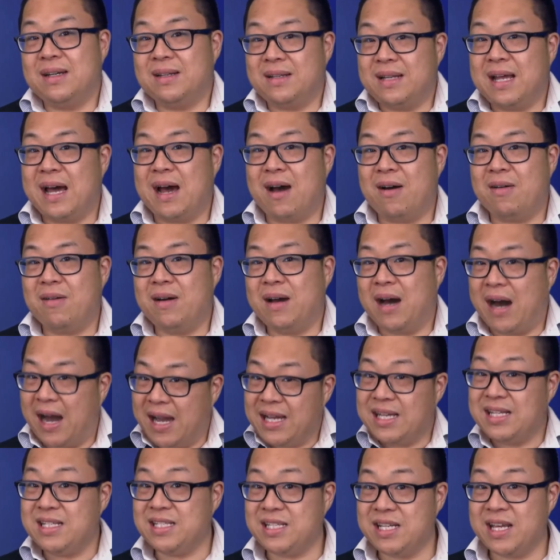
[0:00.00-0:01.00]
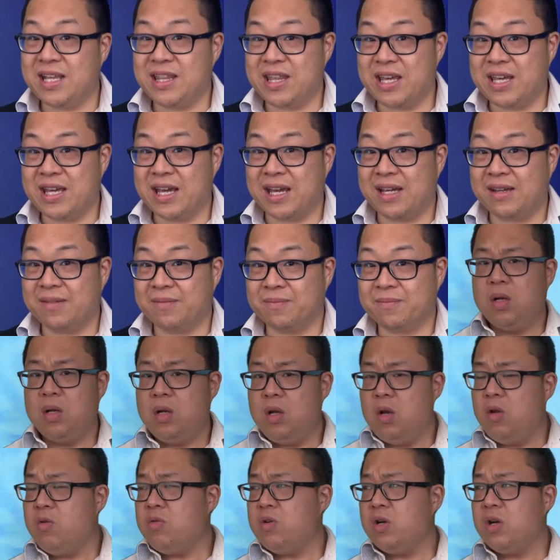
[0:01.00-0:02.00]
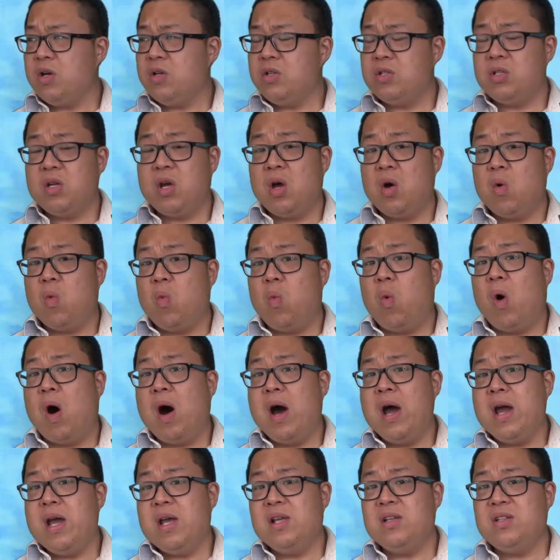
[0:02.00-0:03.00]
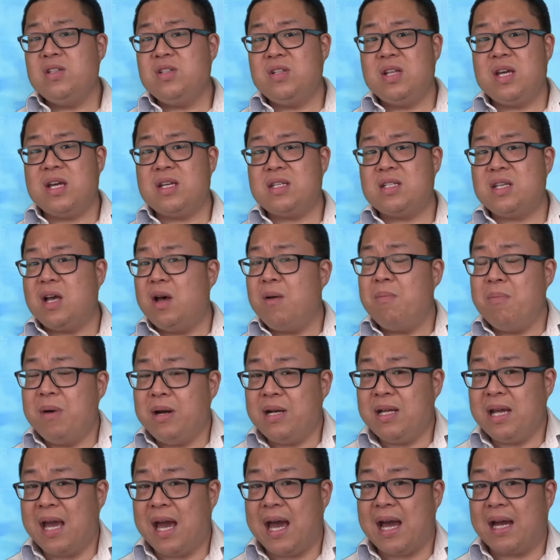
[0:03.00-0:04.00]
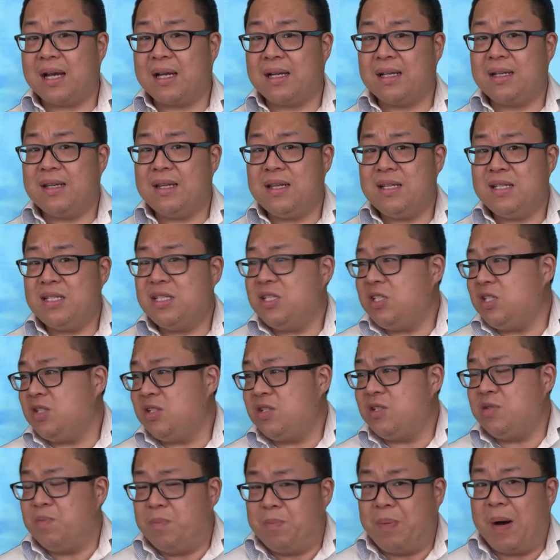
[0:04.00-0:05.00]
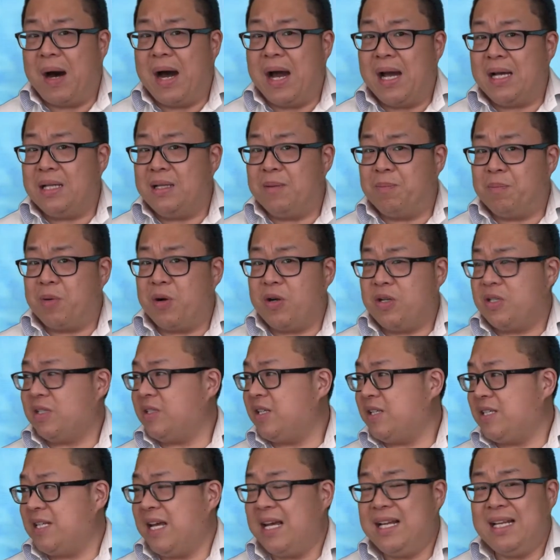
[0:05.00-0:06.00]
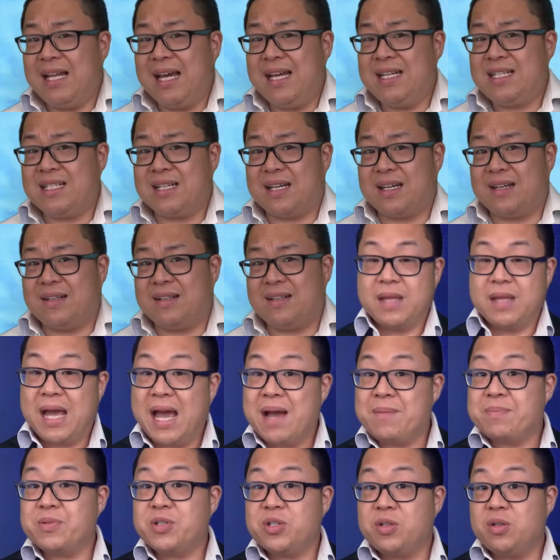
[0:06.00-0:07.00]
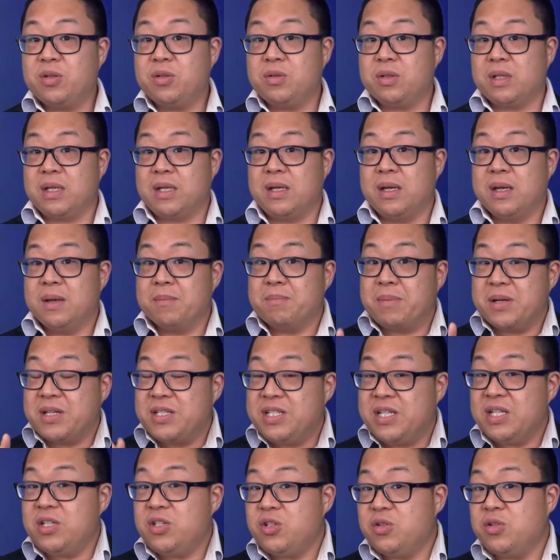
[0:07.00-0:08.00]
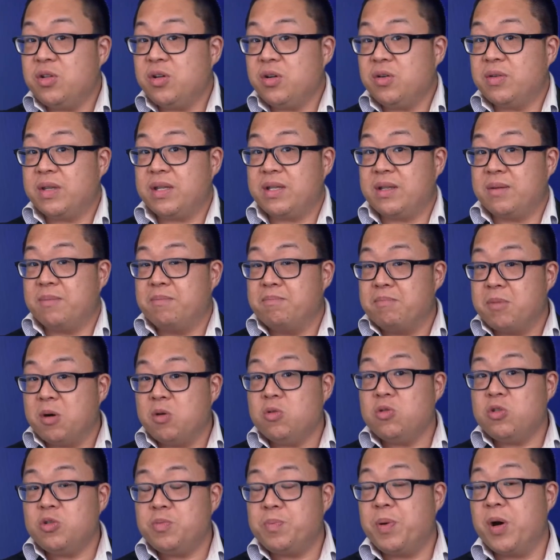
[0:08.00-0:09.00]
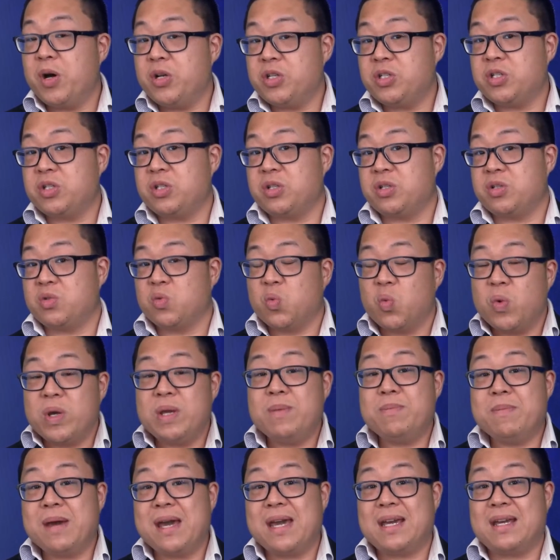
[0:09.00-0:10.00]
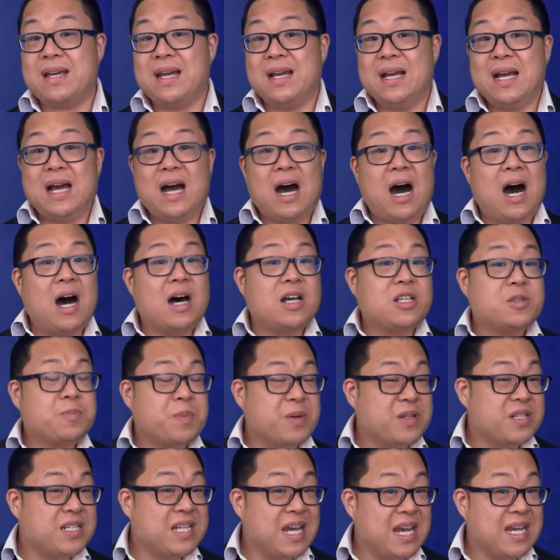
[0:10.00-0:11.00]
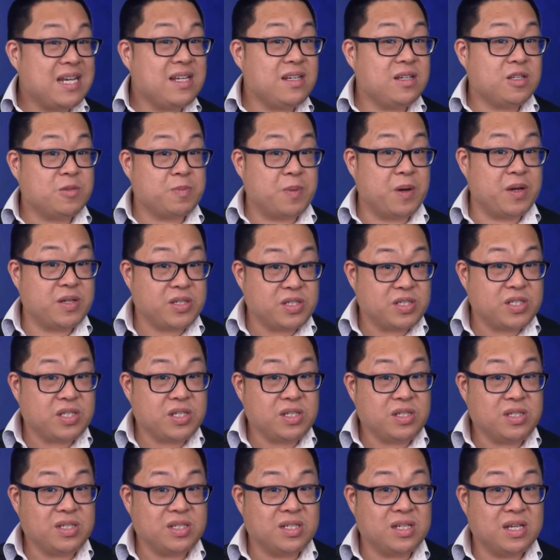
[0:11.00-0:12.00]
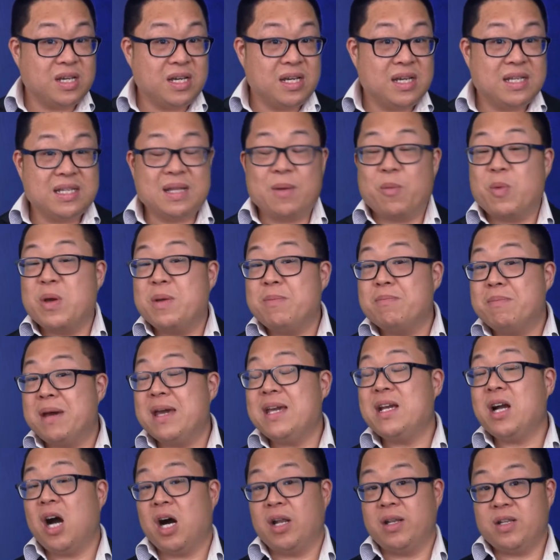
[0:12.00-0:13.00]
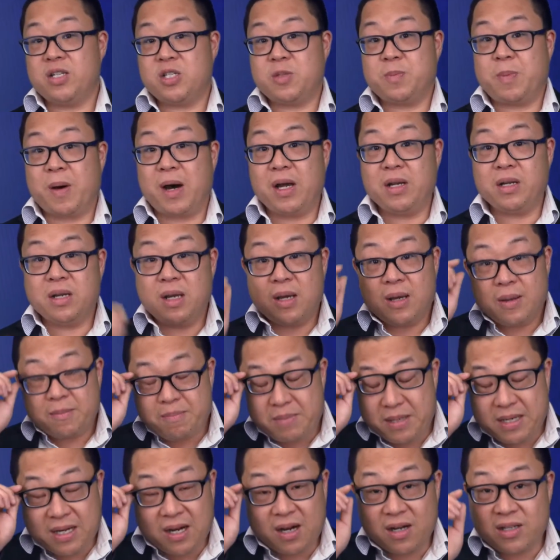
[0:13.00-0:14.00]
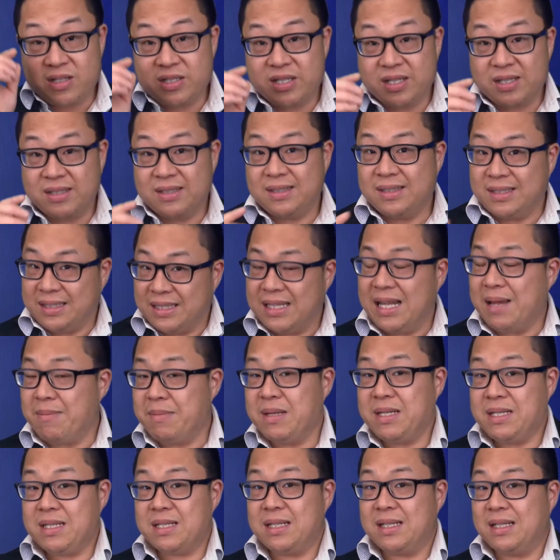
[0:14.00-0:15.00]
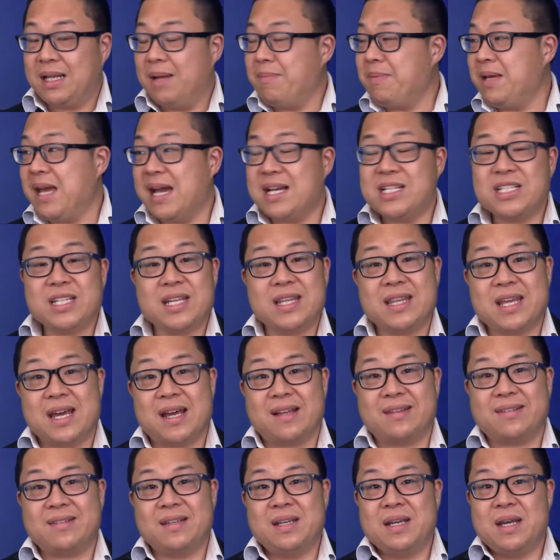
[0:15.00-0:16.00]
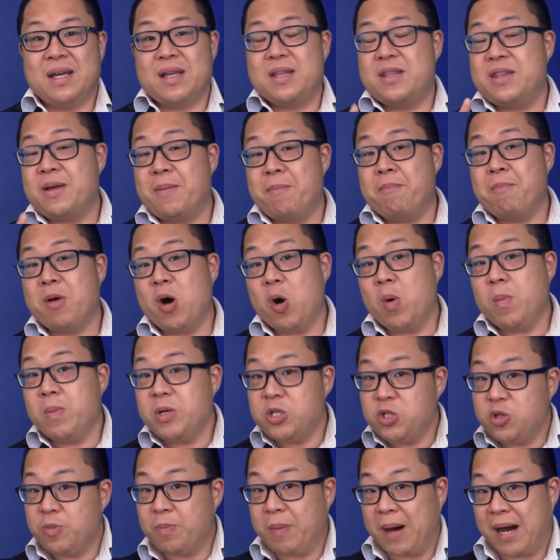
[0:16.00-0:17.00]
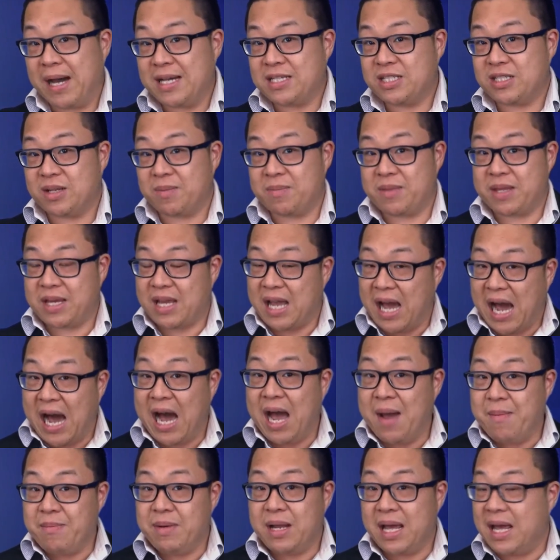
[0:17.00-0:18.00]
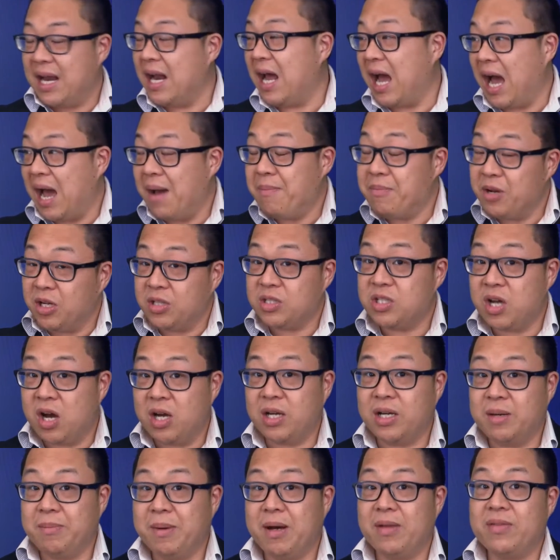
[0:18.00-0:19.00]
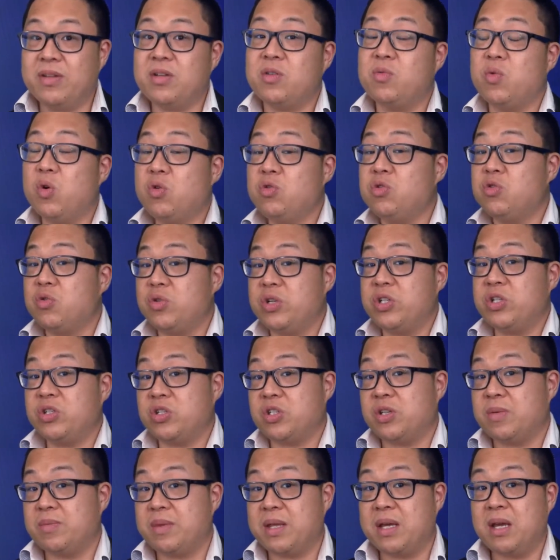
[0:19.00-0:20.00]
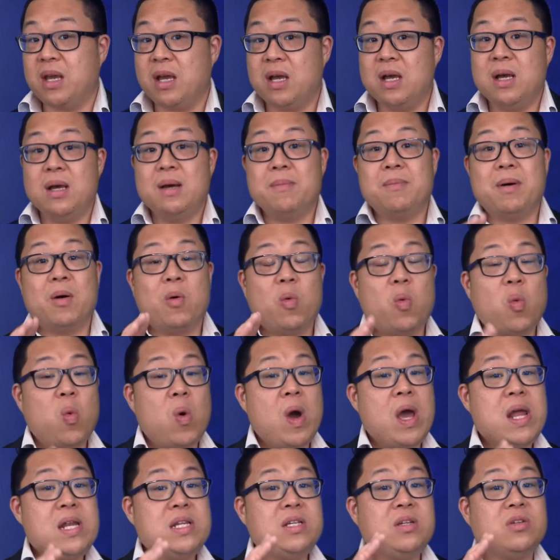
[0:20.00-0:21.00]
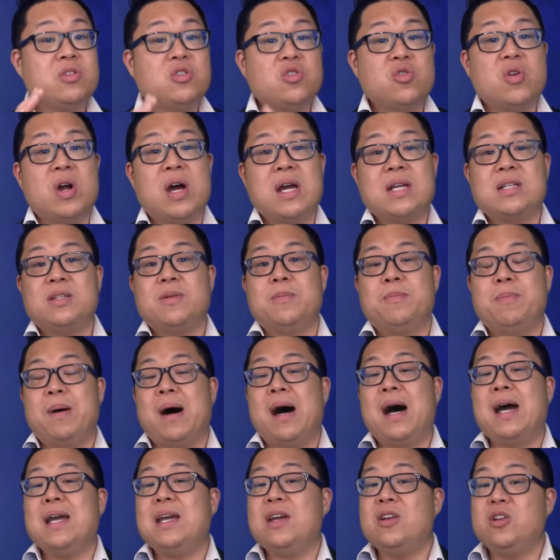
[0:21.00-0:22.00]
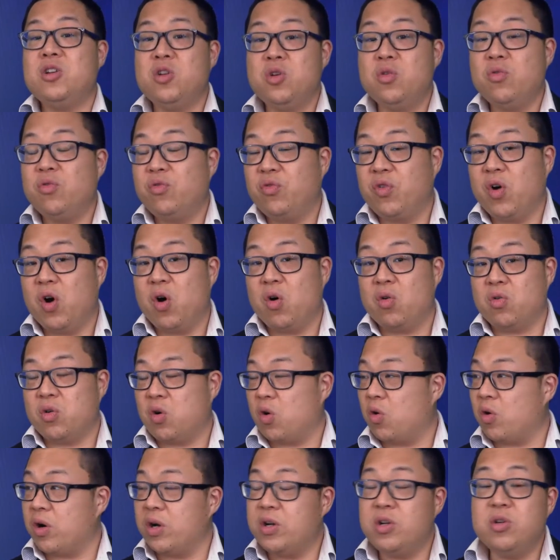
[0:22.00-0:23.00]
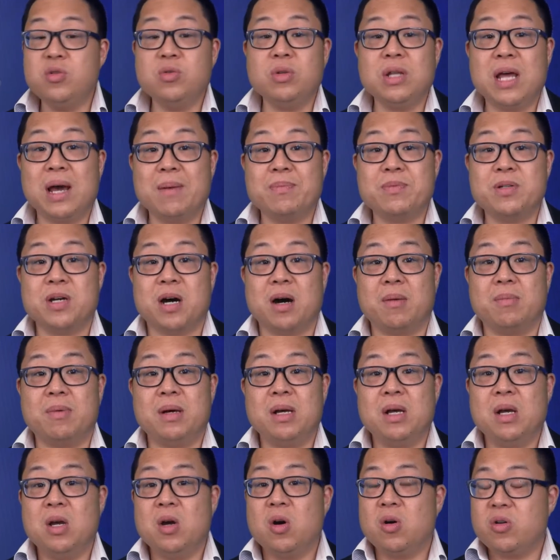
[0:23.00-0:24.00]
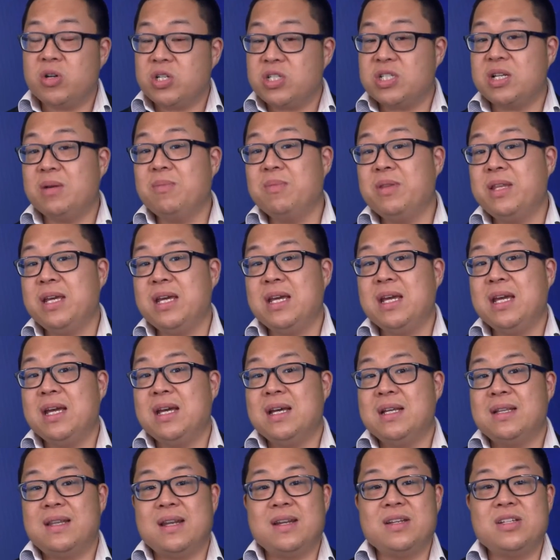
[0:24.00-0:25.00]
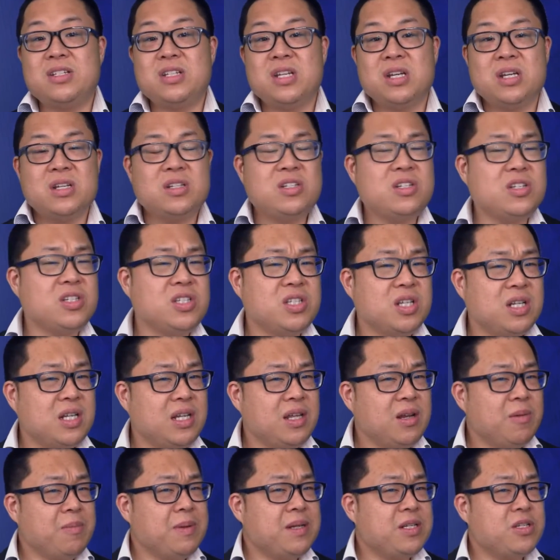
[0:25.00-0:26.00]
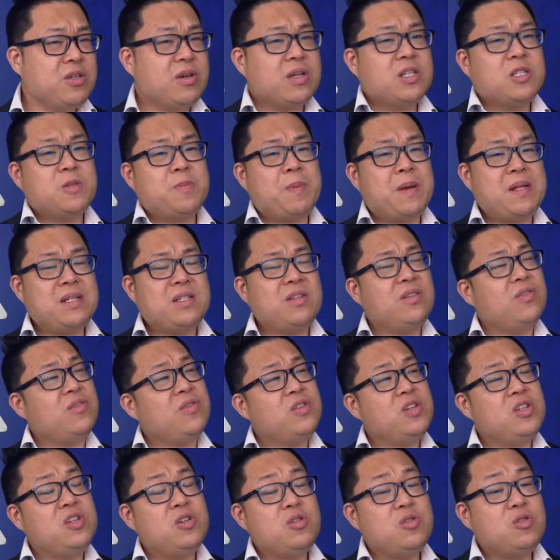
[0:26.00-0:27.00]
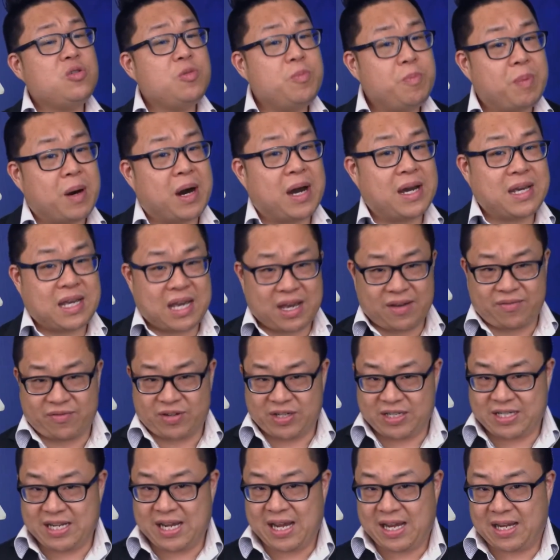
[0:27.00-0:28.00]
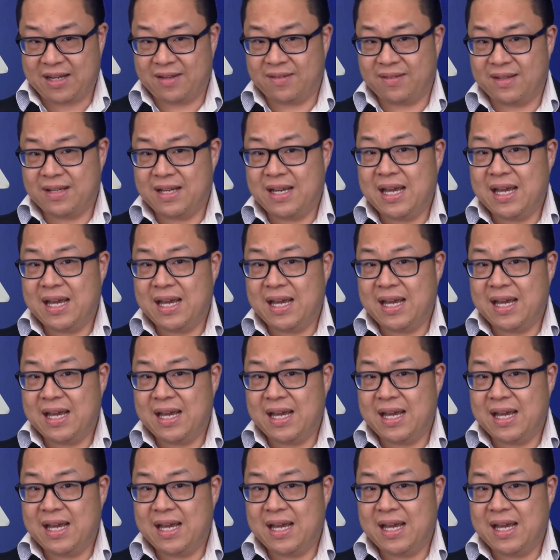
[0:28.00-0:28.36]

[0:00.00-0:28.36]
Now, I can see you thinking, Lukas, why is this a money hack? This is just buying the product a day later. Absolutely. But did you know that the most purchases we make are spontaneous purchases that we make on the spot? Because let me let me ask you this. The moment you buy something, I'm and I'm not talking about the groceries or something, but when you're trying to buy a new phone or a new laptop or something that is just a little bit too expensive for you to buy every day.